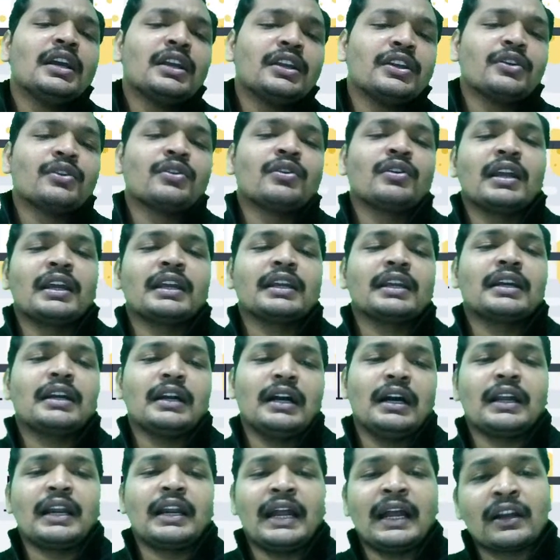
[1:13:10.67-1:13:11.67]
like
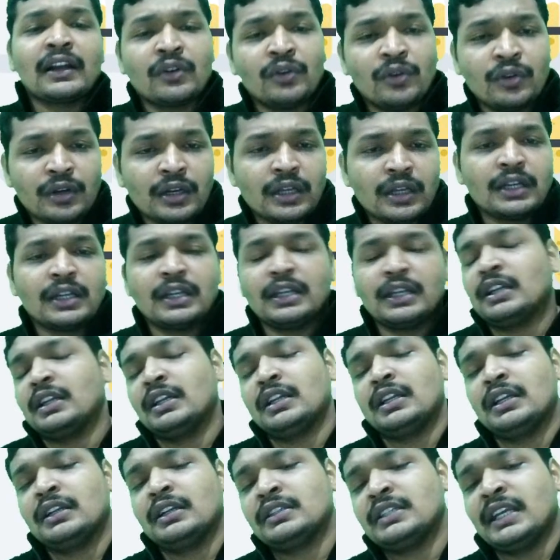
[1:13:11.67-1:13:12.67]
a rank holder in
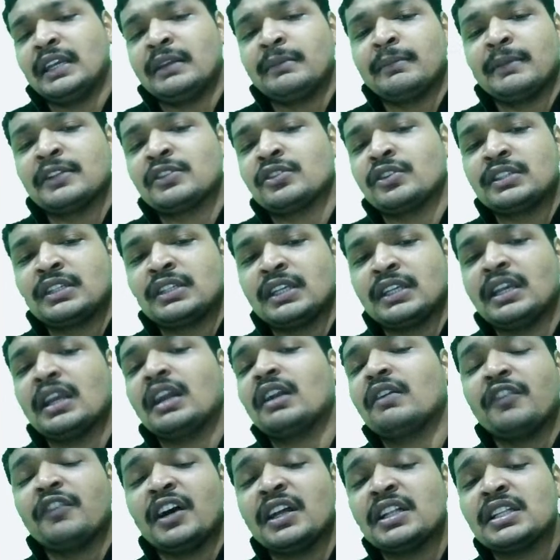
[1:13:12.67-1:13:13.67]
JEE Mains or JEE
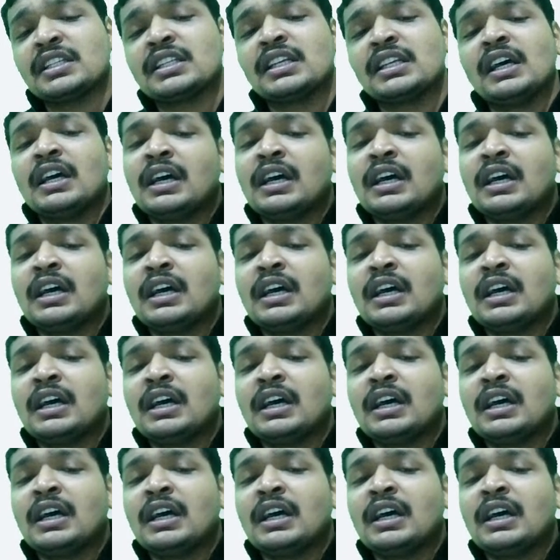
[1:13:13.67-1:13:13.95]
Advanced.